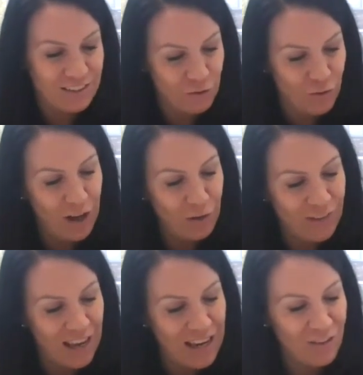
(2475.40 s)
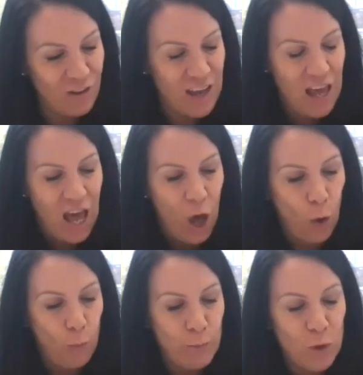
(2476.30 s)
trial stage,
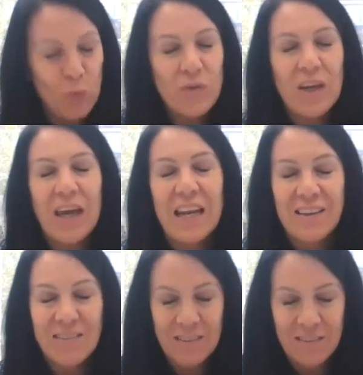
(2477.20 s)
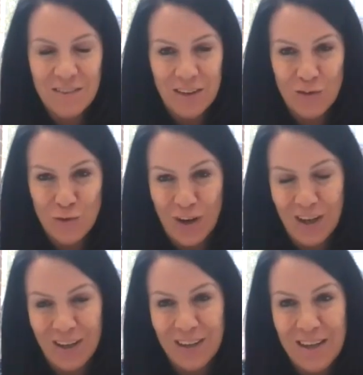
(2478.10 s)
using an existing
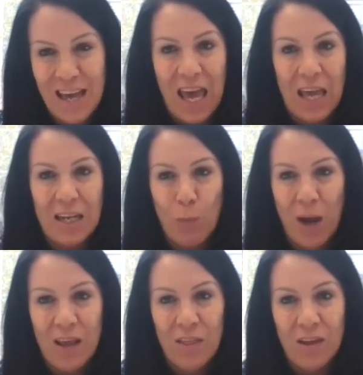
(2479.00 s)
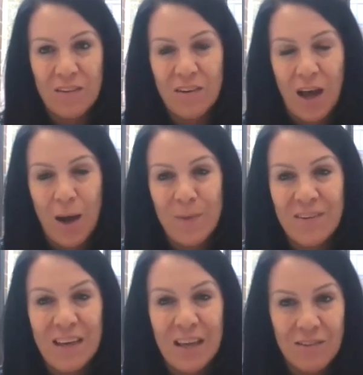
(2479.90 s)
drug in a way that is
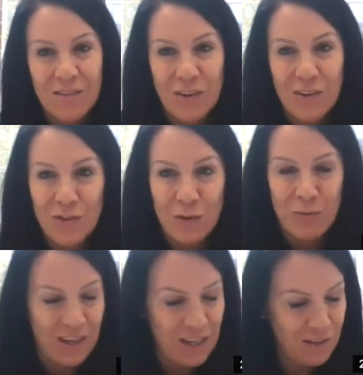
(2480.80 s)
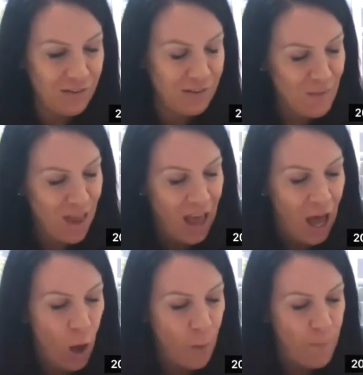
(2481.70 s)
easy to consume for kids,
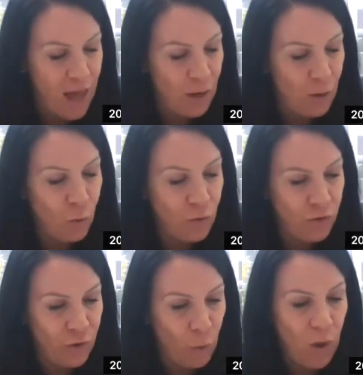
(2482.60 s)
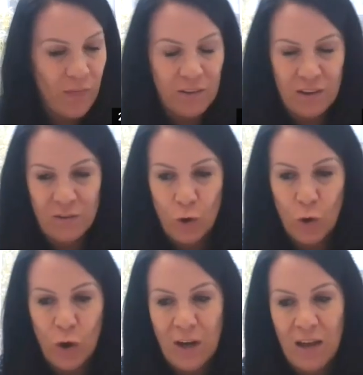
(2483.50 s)
and also one that is not
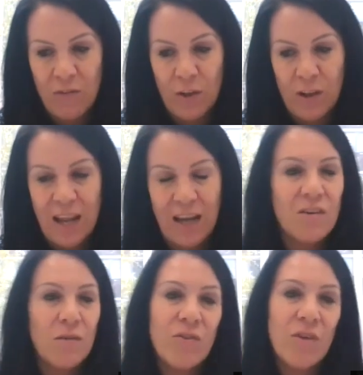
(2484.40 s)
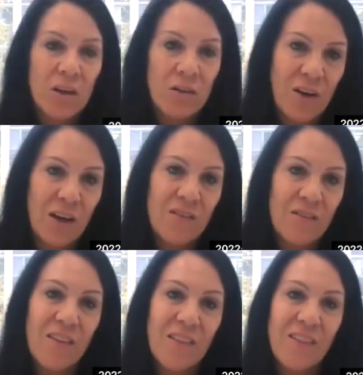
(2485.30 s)
going to have the negative side effects
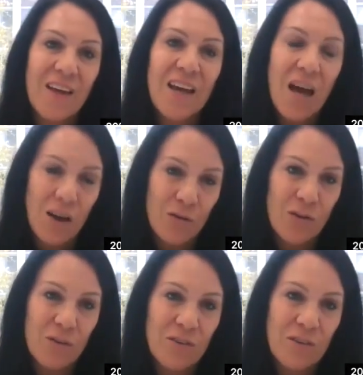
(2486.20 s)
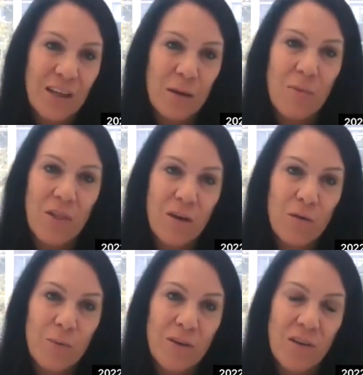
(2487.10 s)
that the current
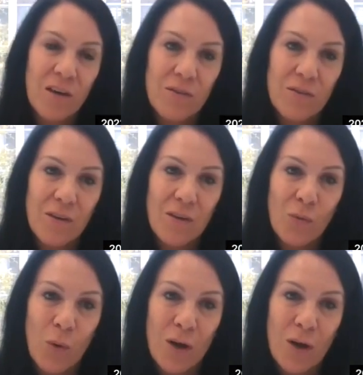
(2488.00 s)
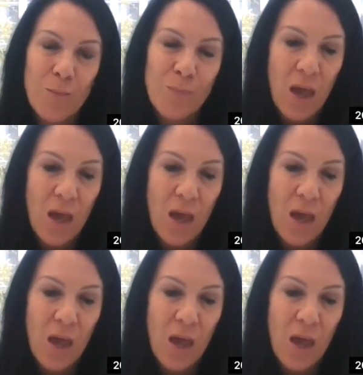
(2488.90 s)
chemotherapy does as well.